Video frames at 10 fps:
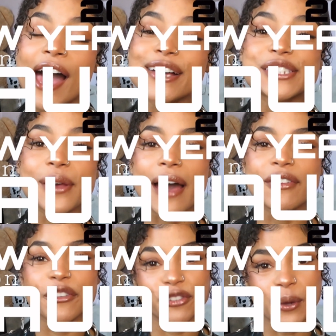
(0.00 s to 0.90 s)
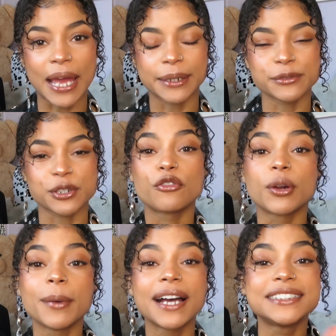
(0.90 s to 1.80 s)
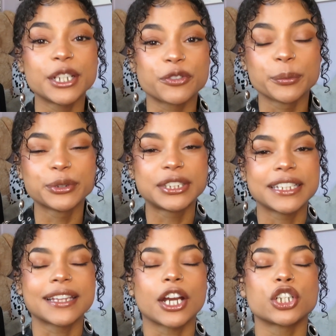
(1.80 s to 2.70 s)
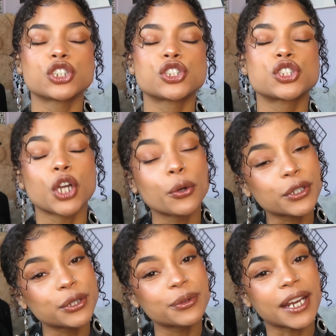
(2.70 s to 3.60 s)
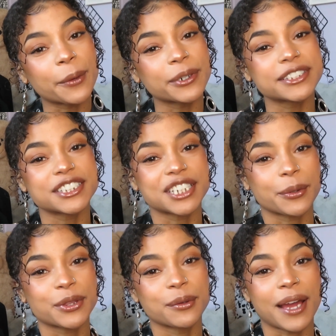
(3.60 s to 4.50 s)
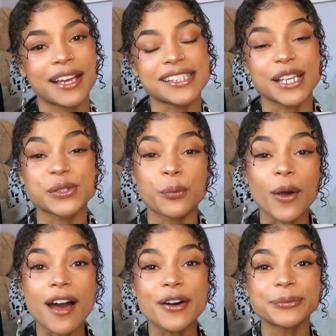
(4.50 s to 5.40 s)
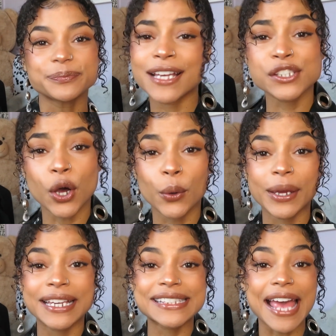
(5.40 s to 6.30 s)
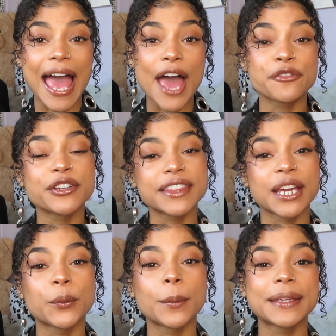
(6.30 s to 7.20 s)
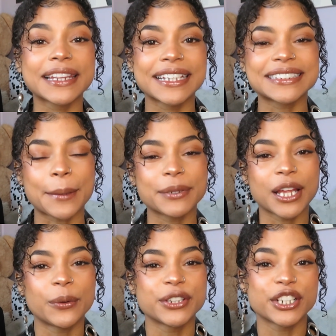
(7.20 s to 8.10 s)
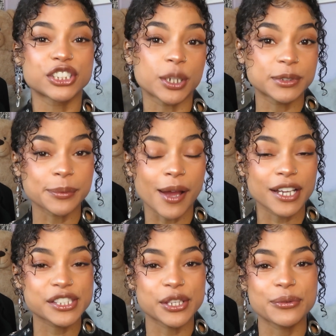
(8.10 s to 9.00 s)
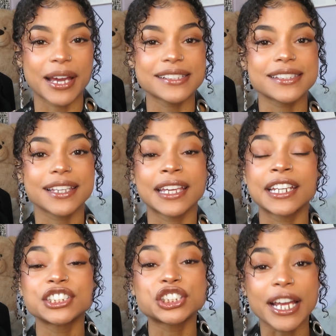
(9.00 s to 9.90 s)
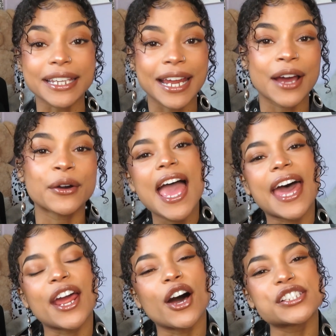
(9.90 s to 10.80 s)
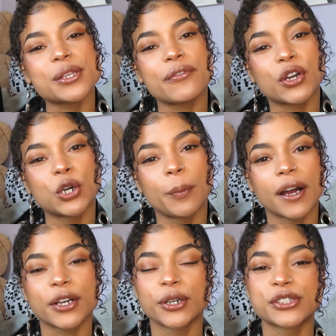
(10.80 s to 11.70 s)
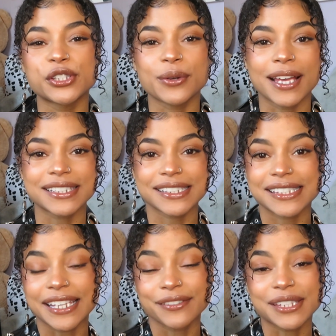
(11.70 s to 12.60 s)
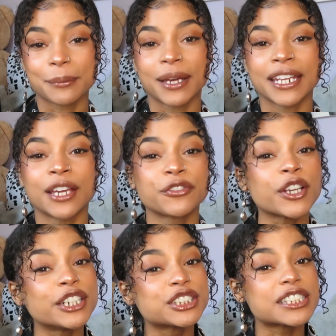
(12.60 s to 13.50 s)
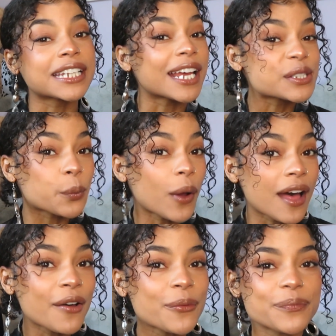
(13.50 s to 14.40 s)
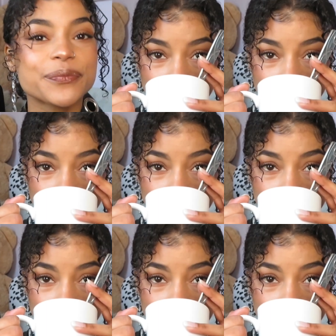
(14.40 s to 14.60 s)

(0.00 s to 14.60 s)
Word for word: I also have a few items from a different boutique that are so cute that I wanted to share with you guys as well. As always, everything will be linked down below in the description box so you guys can check it out. And I also have a coupon code so you guys can save some money if you're interested as well.